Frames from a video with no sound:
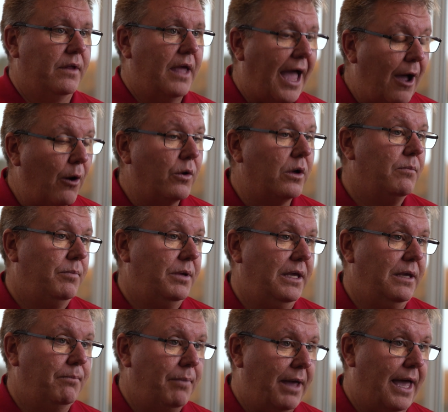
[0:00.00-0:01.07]

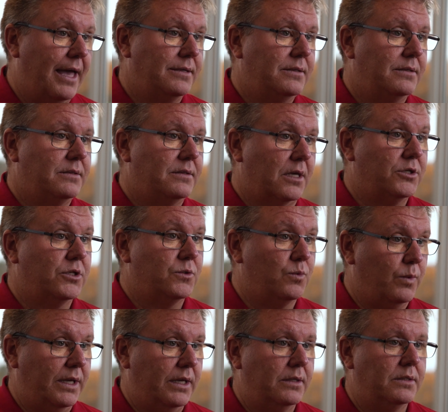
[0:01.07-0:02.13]
outcompete pests such as
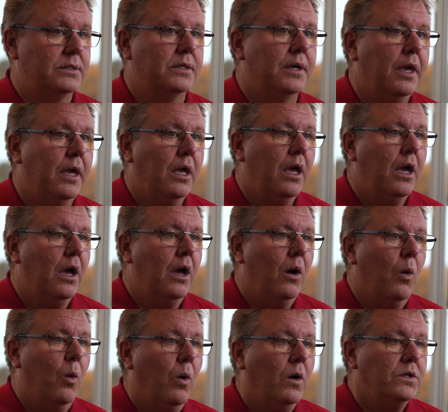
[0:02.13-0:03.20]
weeds.
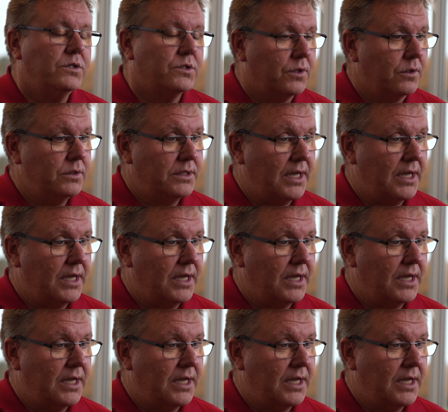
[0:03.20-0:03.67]
Certain